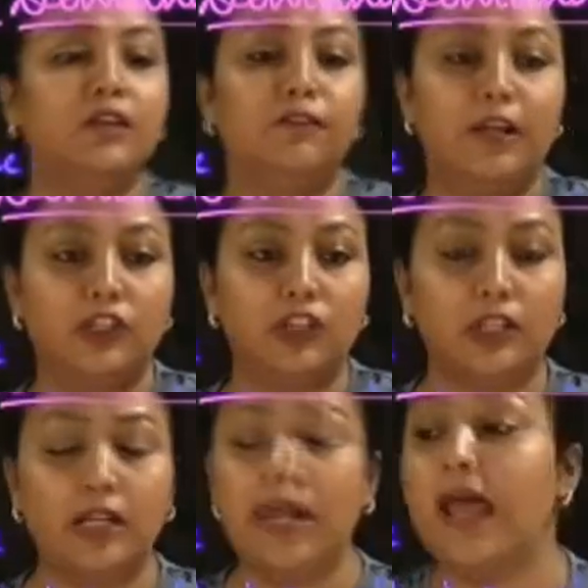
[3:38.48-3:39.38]

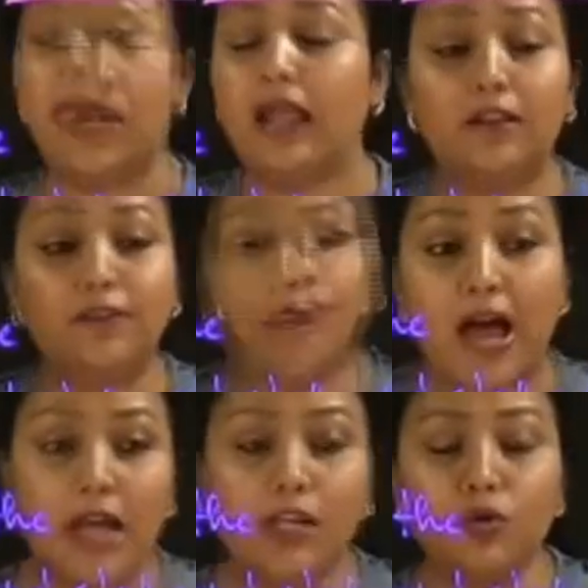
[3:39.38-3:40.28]
inflation and the
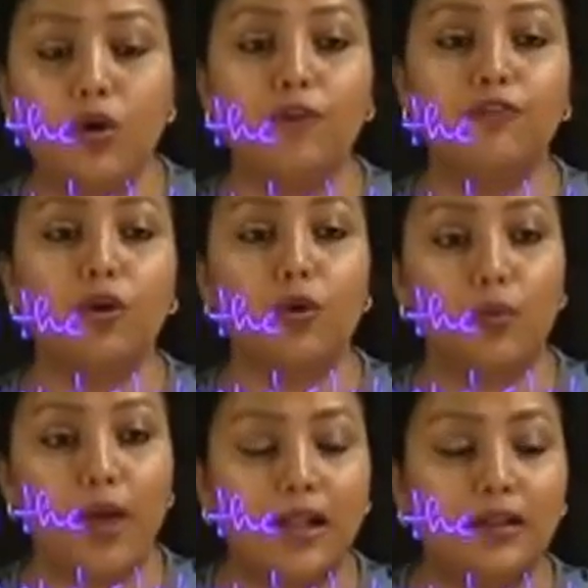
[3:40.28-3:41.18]
value of your
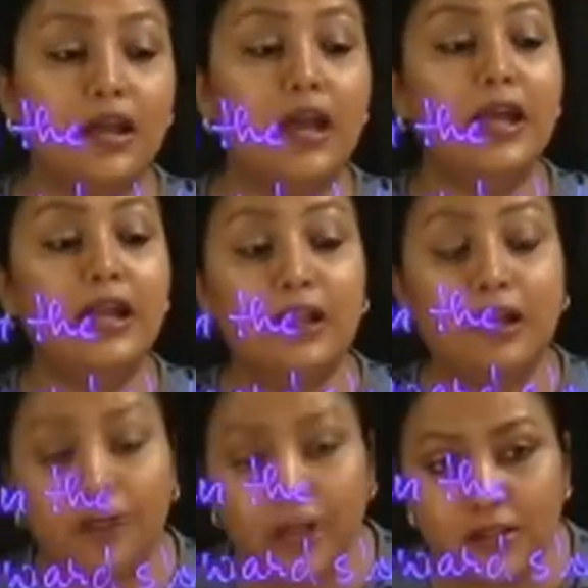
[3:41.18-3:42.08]
wealth
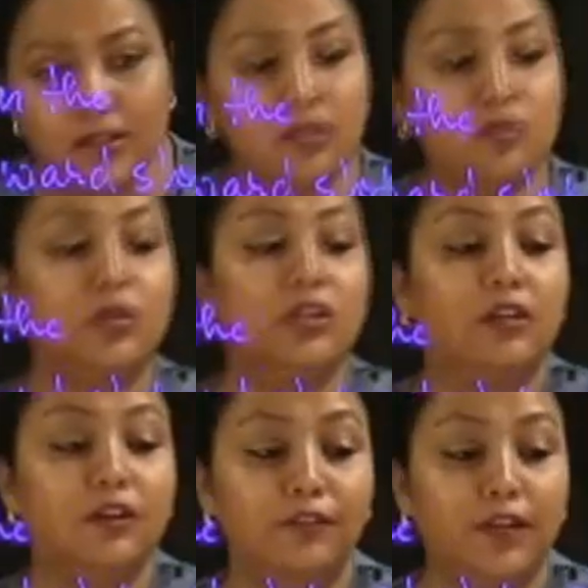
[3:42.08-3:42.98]
increases with
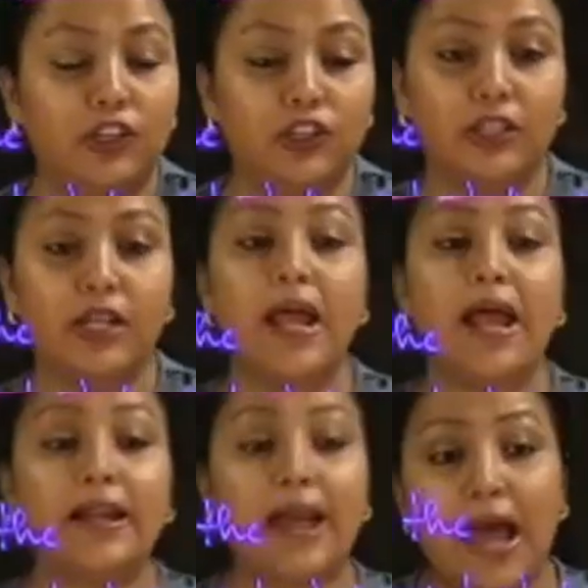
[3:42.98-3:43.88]
deflation,
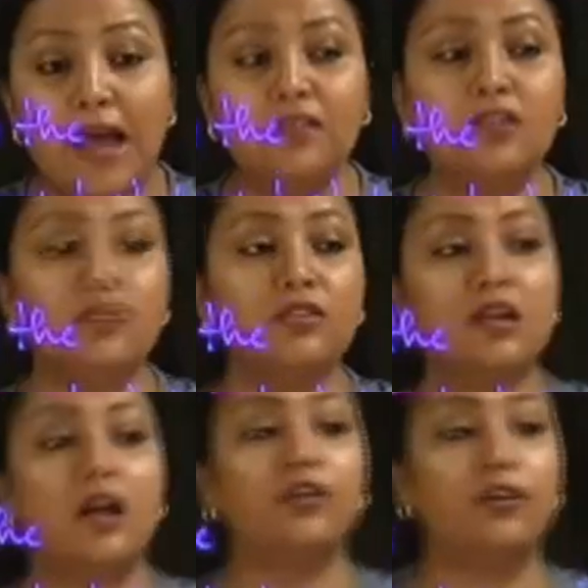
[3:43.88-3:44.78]
and as a
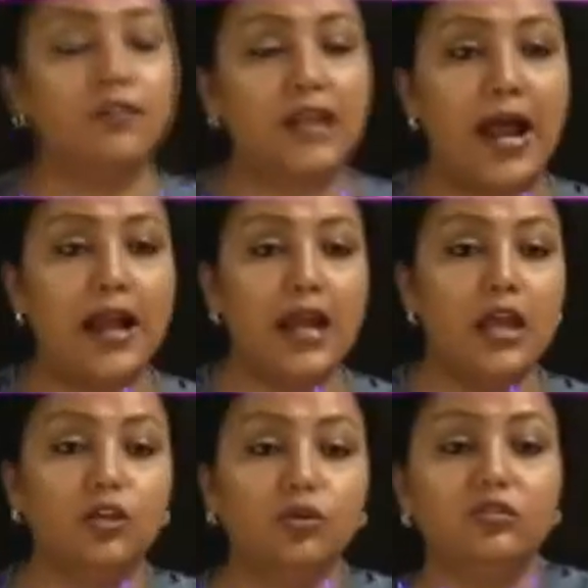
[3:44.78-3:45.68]
result of that
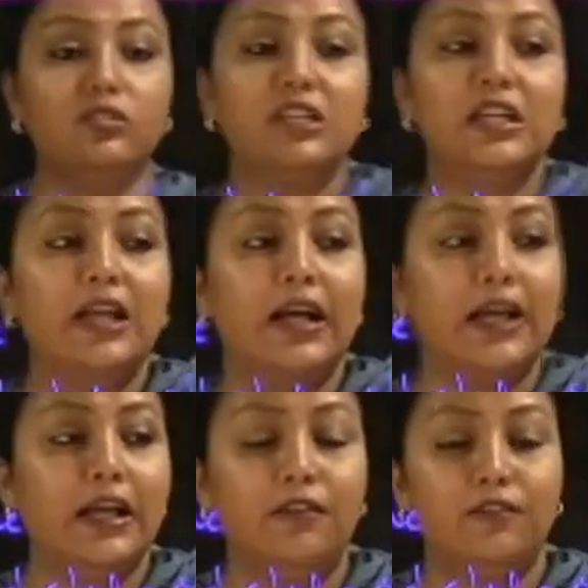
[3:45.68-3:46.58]
you see
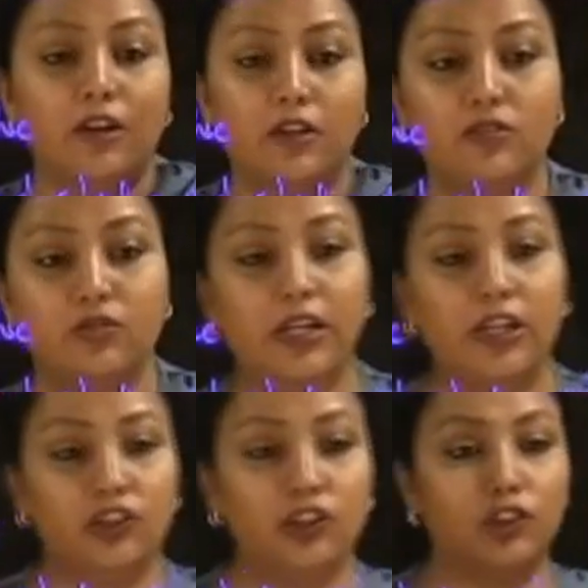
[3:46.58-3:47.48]
that inverse
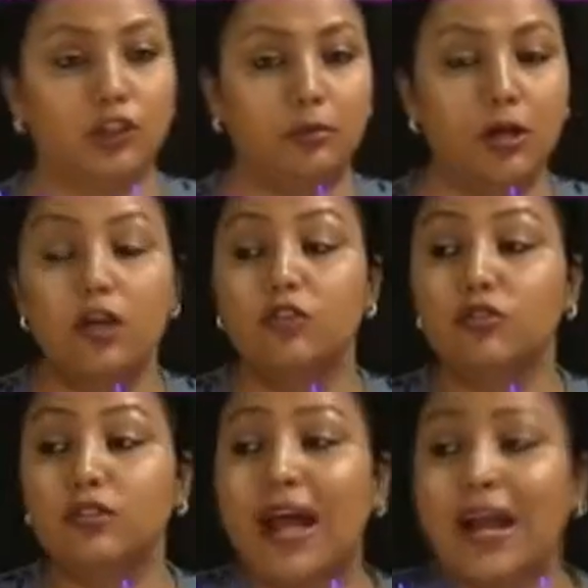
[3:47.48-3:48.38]
relationship.
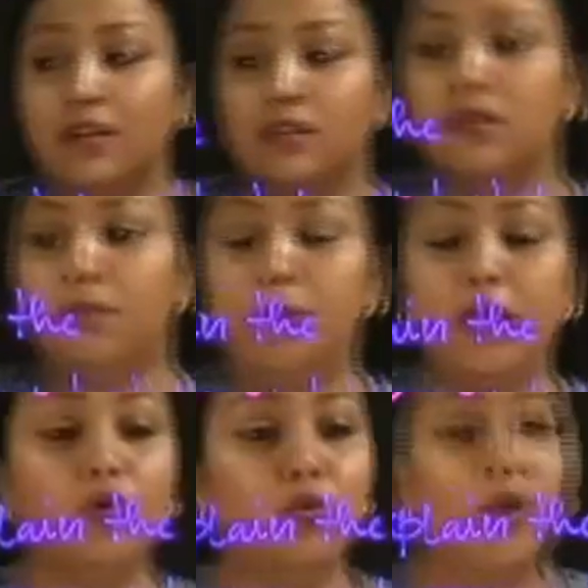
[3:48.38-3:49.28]
So that is the
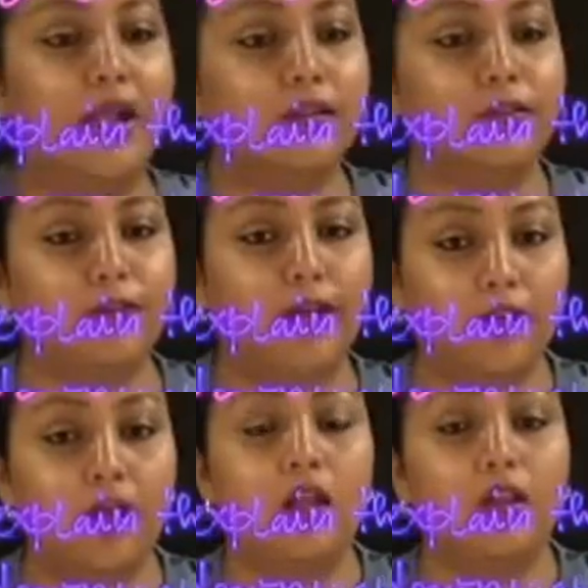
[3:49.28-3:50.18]
Pigou wealth
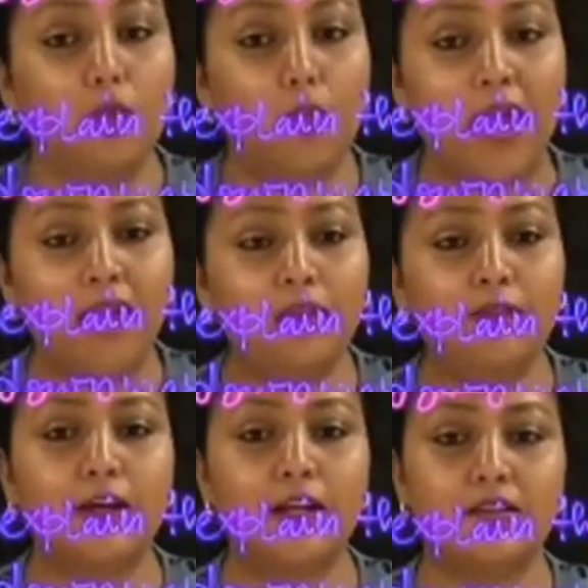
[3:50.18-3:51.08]
effect. The wealth
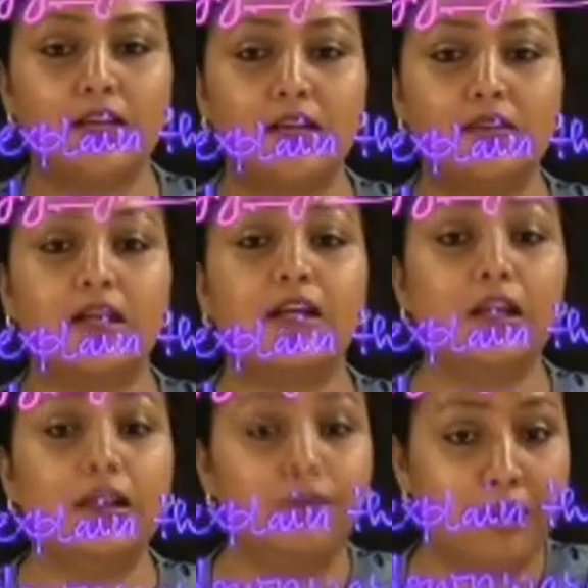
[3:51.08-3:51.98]
effect says that
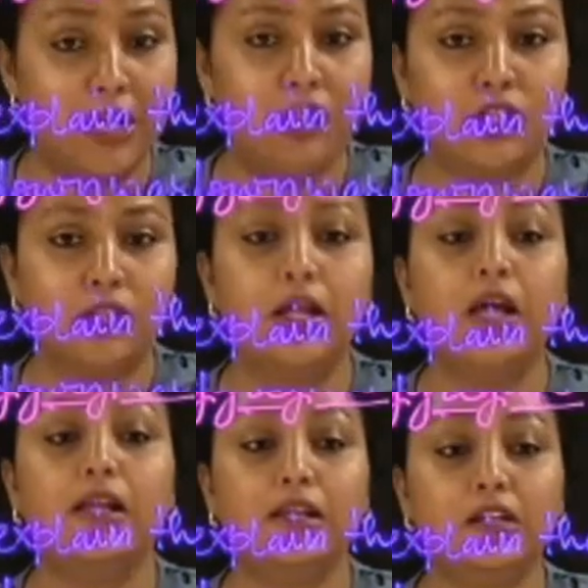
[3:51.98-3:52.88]
inflation
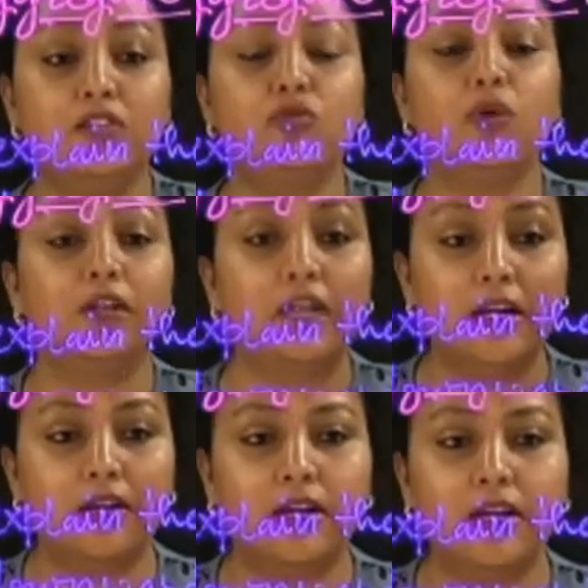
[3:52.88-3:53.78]
leads to a
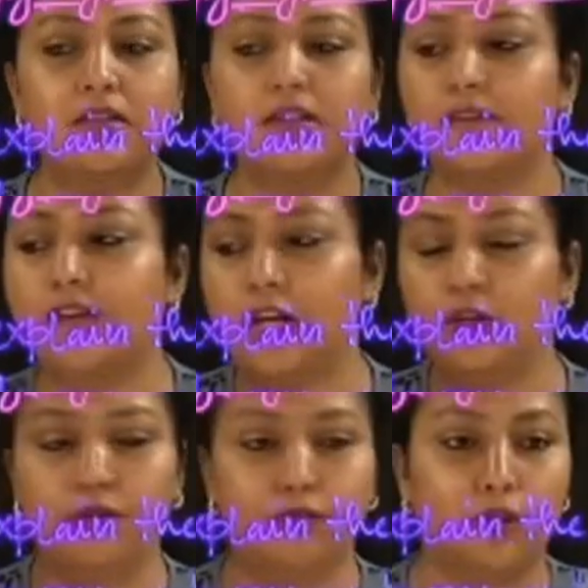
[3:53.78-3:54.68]
decrease in the
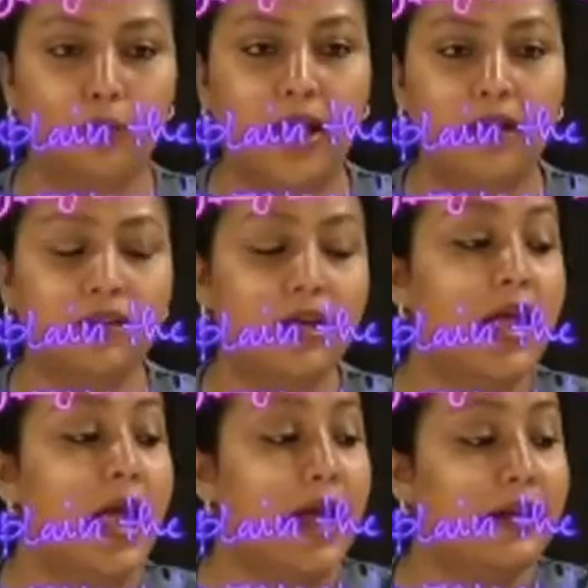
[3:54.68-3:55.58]
value of your wealth
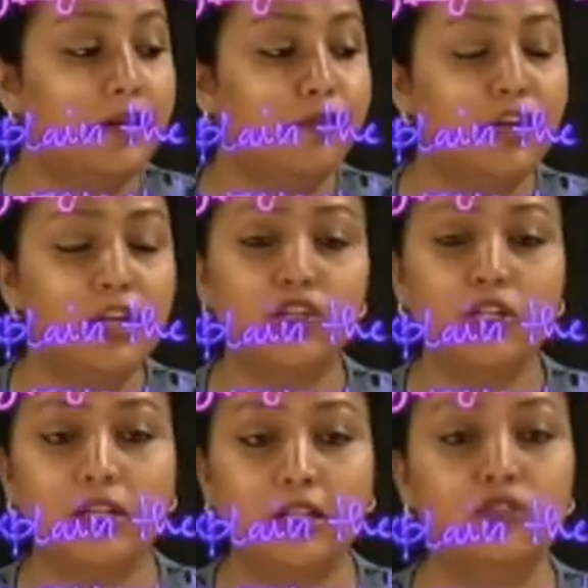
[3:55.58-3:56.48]
and
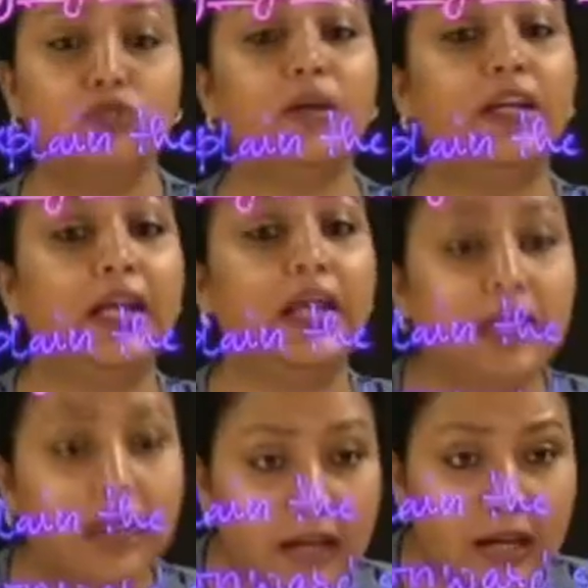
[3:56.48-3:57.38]
deflation leads to an
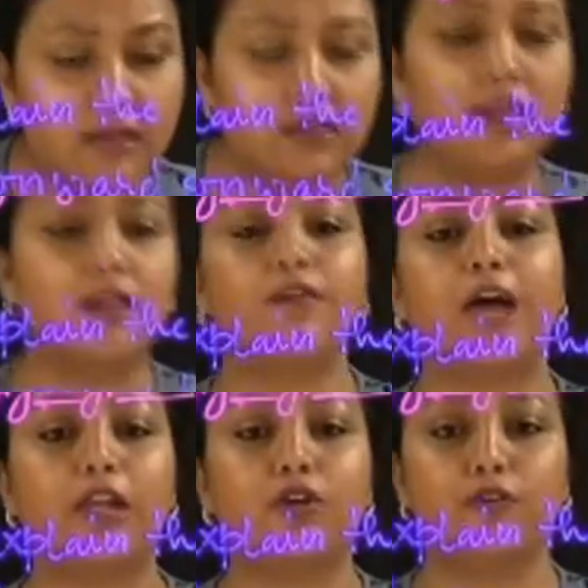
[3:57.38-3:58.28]
increase in the
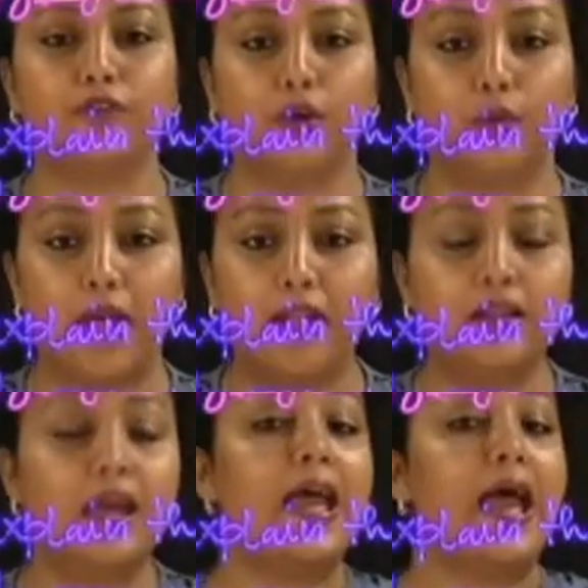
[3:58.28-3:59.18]
value of your
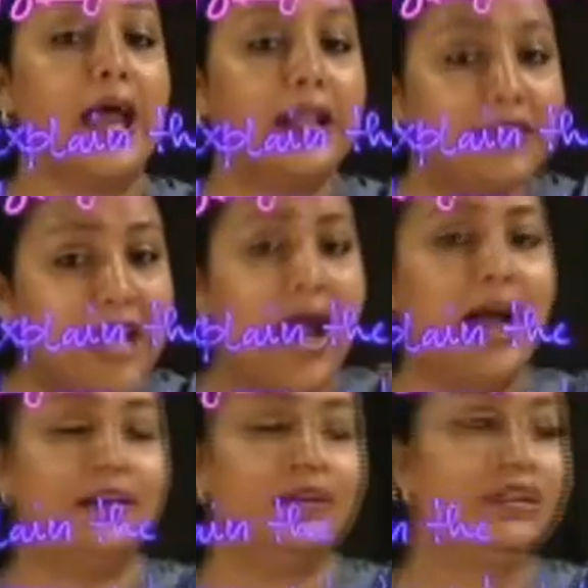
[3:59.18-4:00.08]
wealth, and
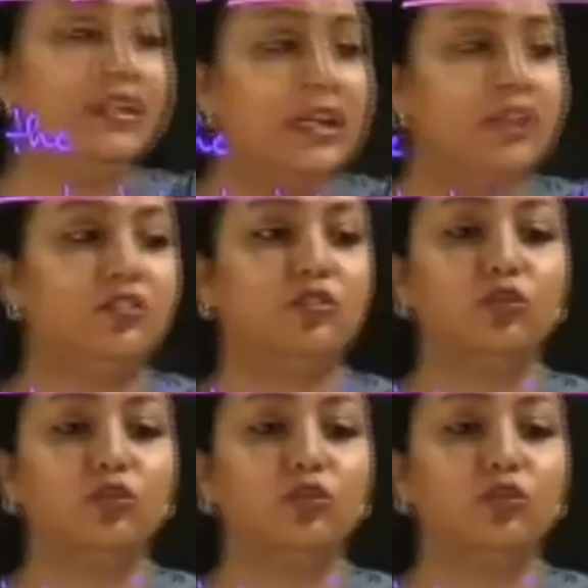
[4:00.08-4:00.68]
that leads